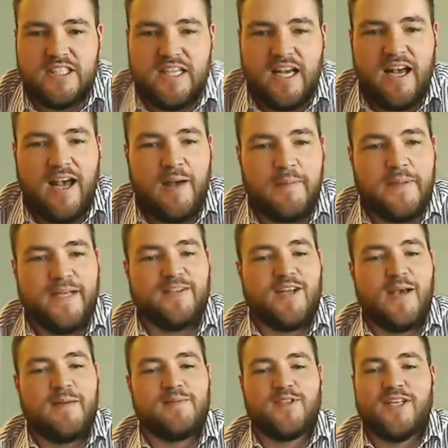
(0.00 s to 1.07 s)
How, how many
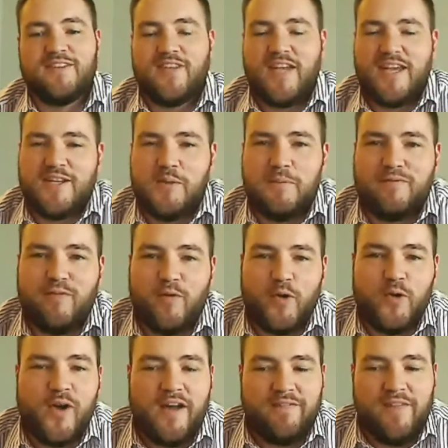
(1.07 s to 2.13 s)
times did it take you before you
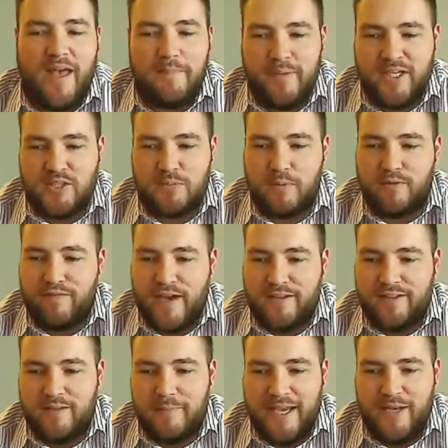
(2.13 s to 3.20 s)
got that pitch
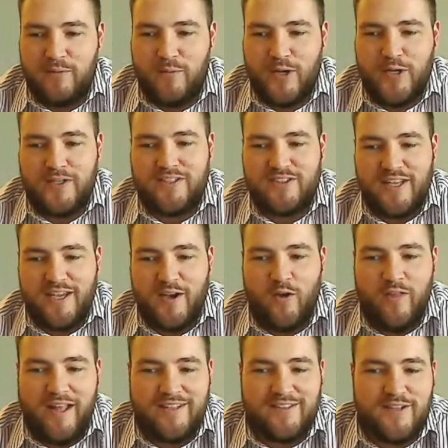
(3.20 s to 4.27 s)
perfected, man, where you can say all
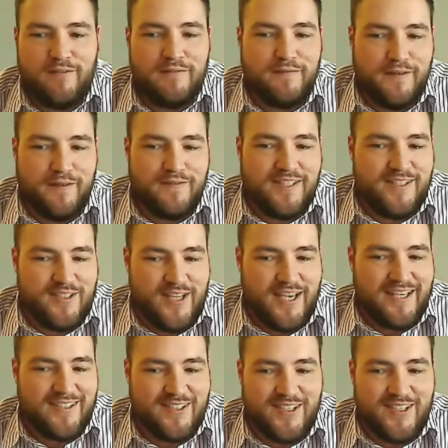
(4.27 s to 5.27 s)
that stuff in 15 seconds?